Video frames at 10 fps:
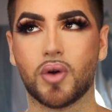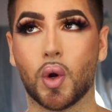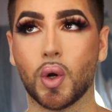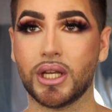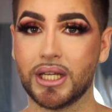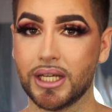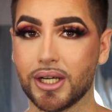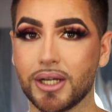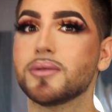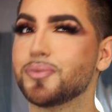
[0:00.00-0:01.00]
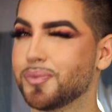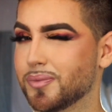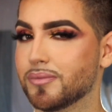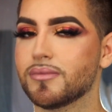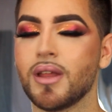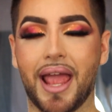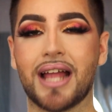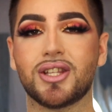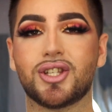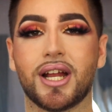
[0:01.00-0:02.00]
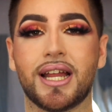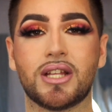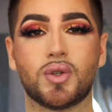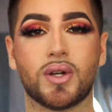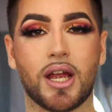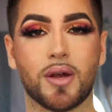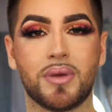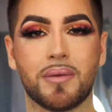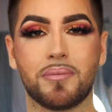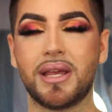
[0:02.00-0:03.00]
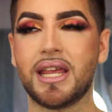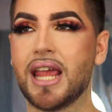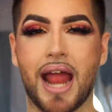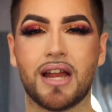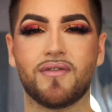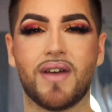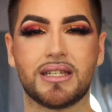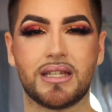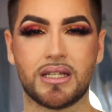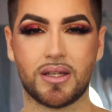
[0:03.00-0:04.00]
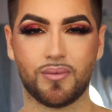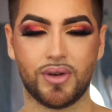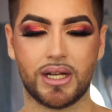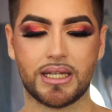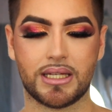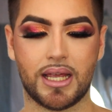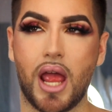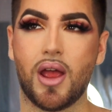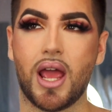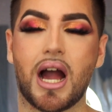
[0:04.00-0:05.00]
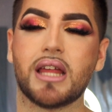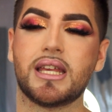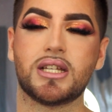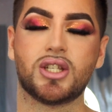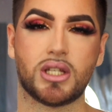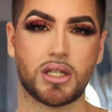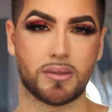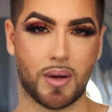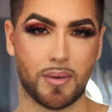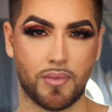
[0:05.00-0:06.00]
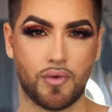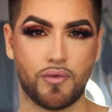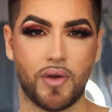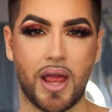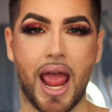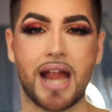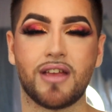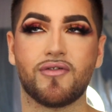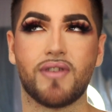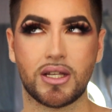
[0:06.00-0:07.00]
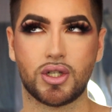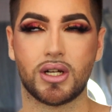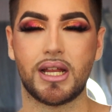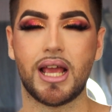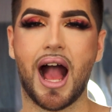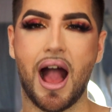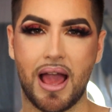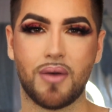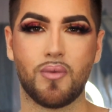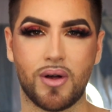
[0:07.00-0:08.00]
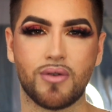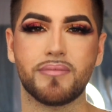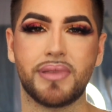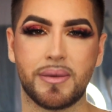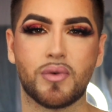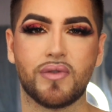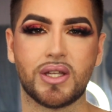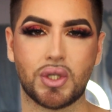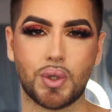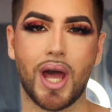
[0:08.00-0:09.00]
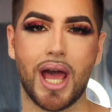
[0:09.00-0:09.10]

or year and turn it into an Airbnb and invest in some real estate. I think it's just a smart move and eventually I will be moving to